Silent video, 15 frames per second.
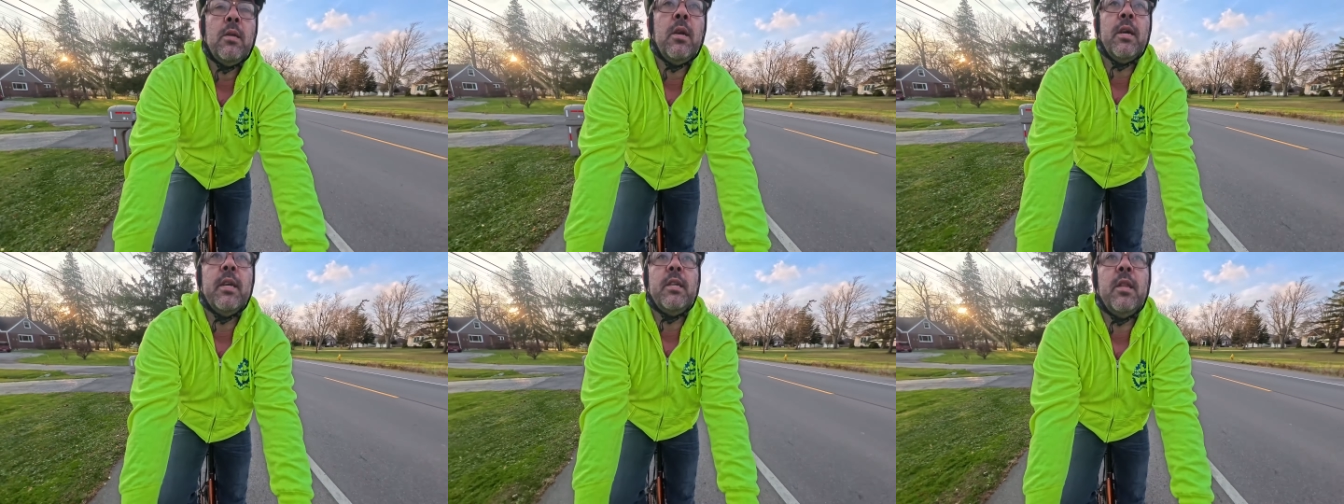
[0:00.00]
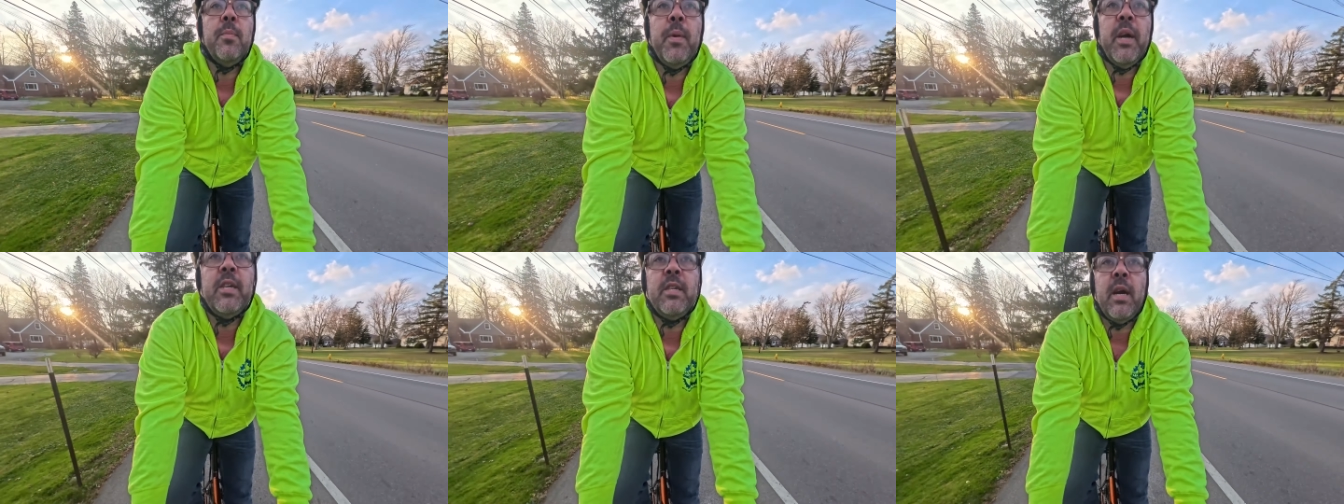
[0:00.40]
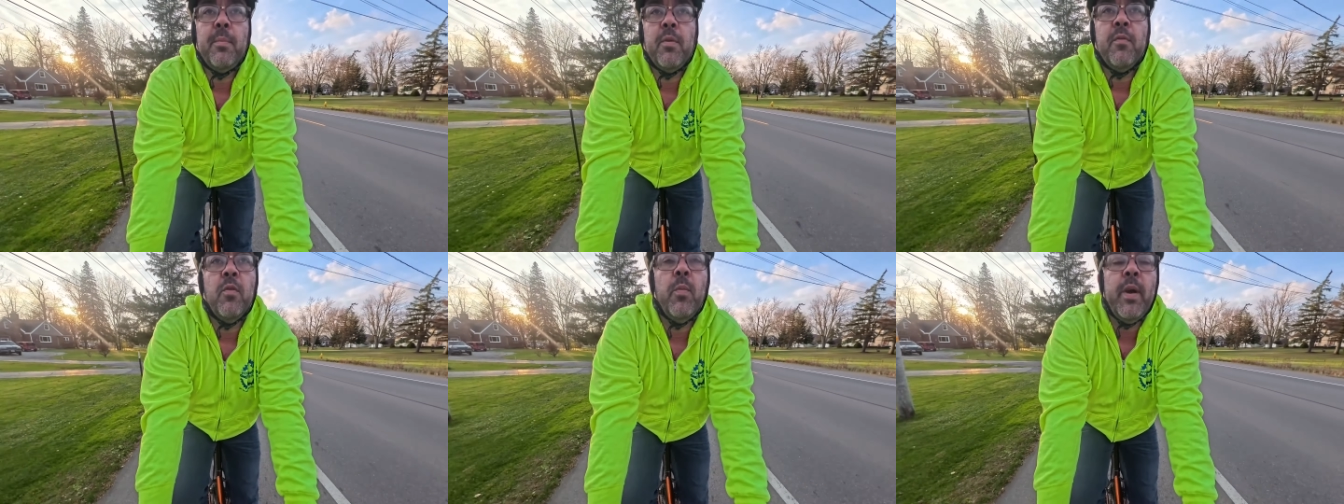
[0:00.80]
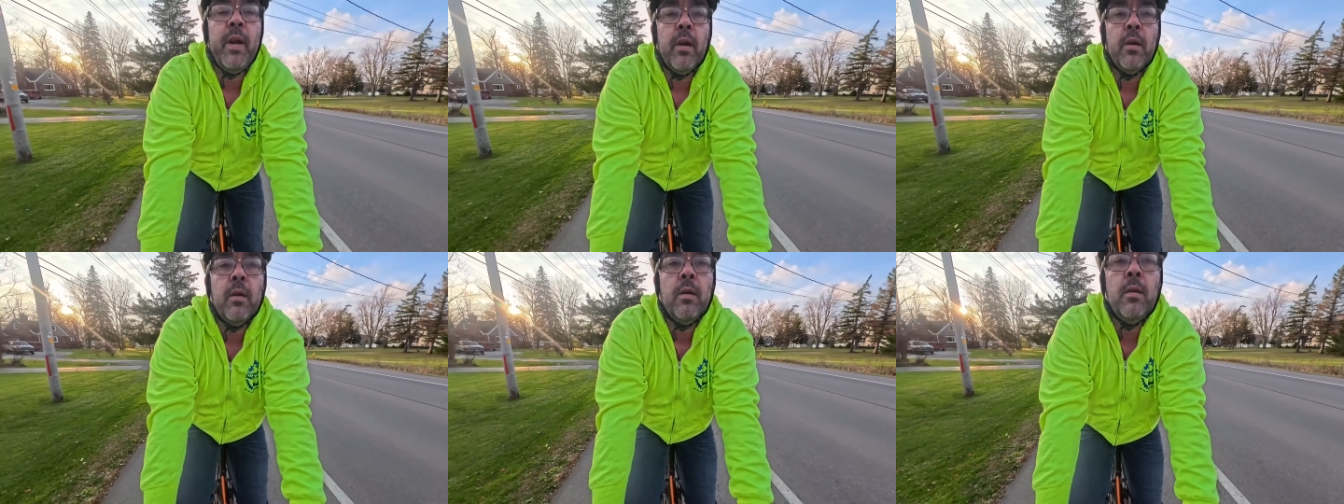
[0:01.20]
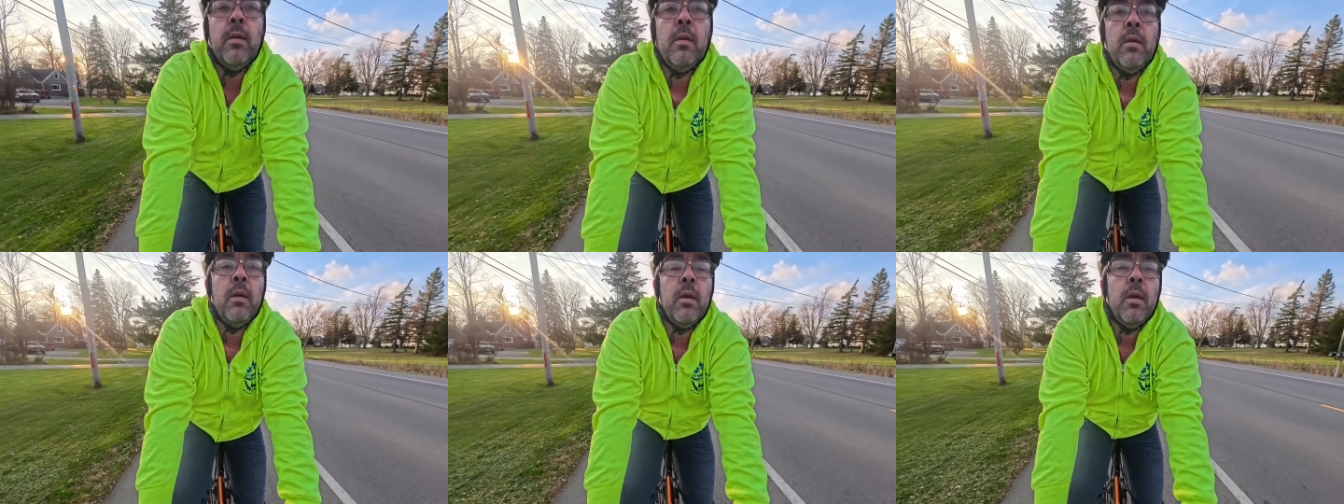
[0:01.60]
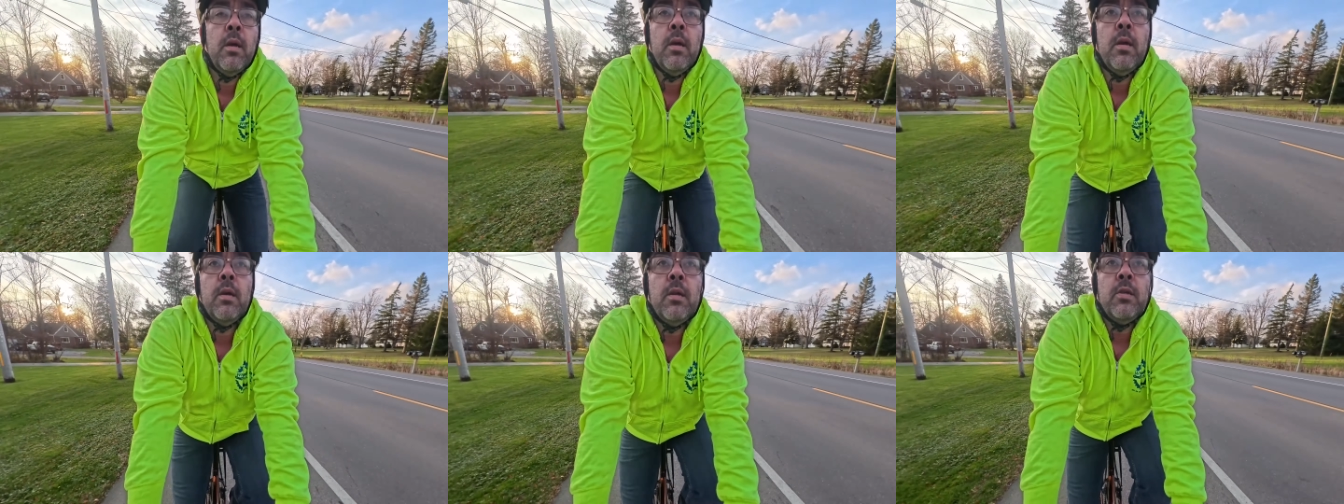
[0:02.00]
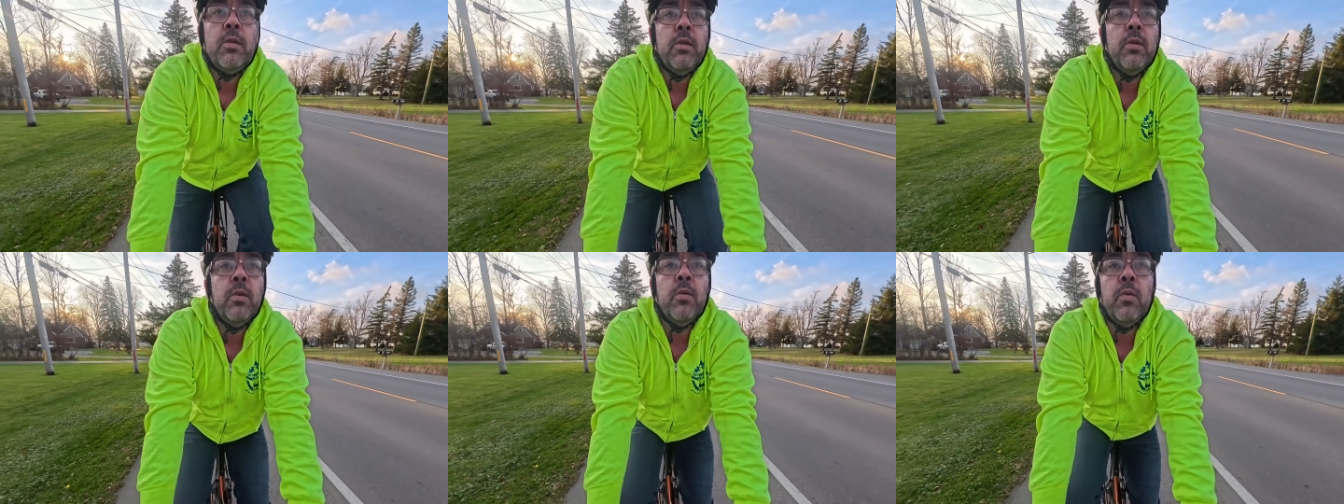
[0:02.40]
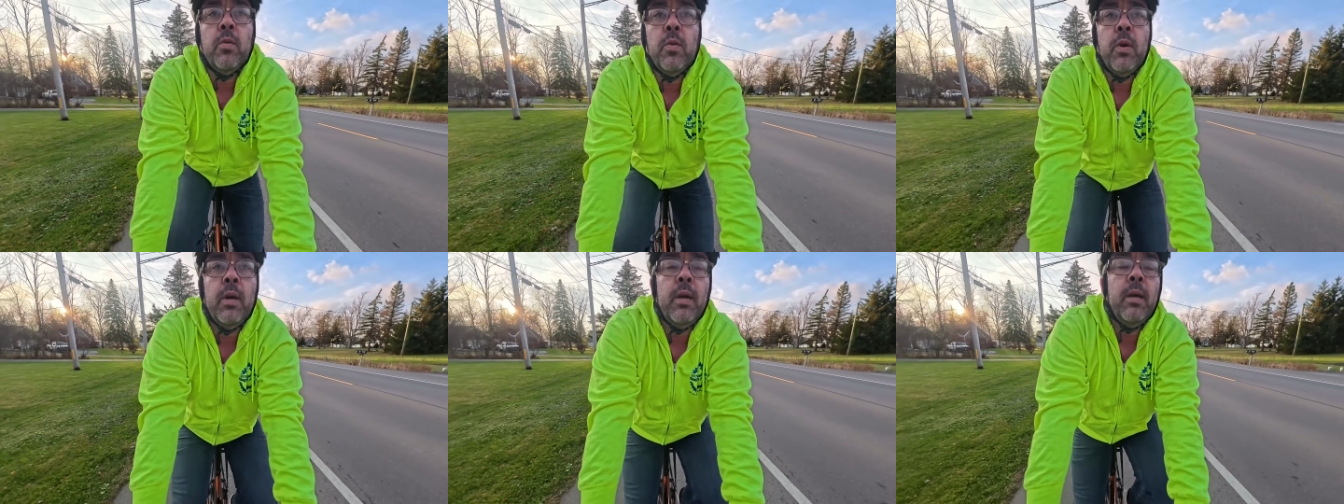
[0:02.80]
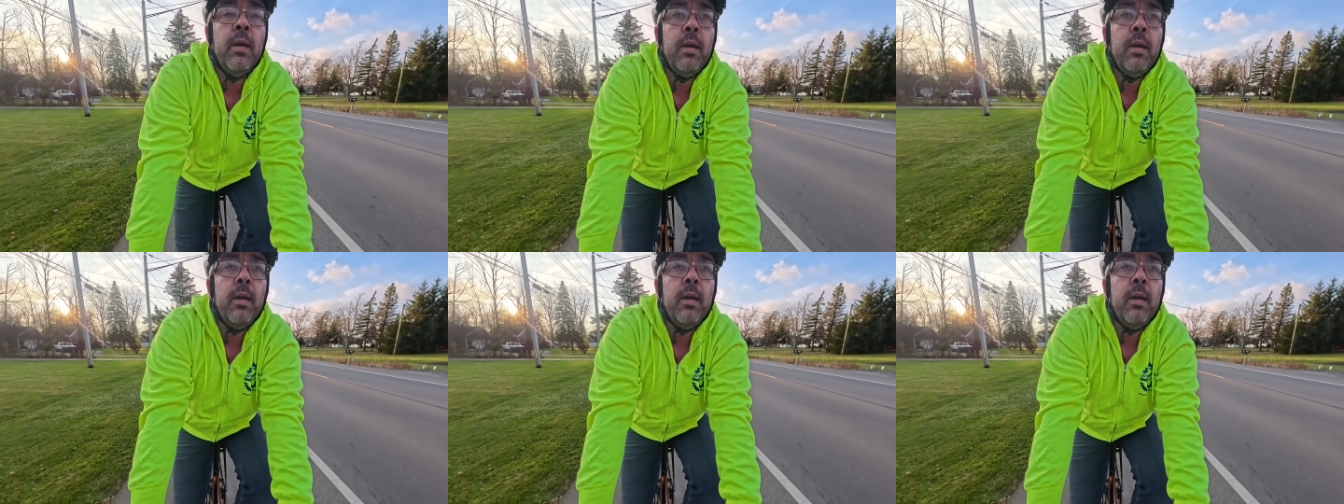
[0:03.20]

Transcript: took it to the bike shop over winter to